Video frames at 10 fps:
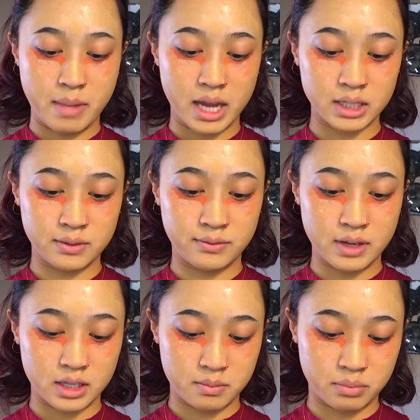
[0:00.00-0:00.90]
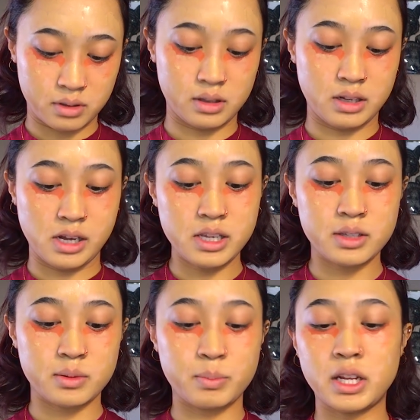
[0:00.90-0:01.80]
Max Fix
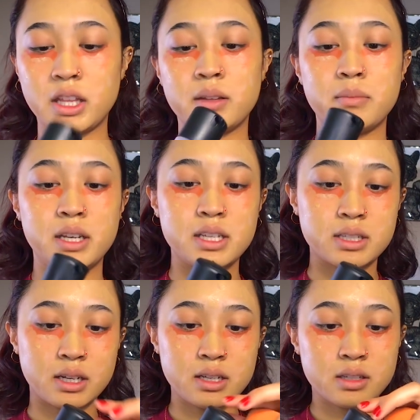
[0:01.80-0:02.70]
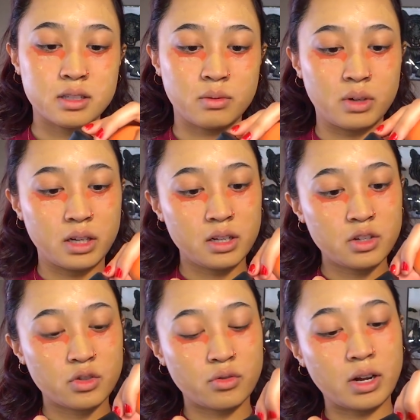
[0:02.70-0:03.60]
Plus, but in the mini size because I wanted to
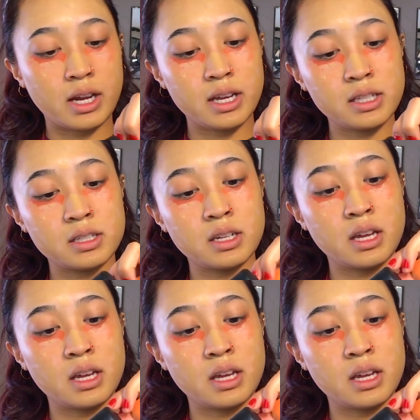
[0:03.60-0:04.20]
try it.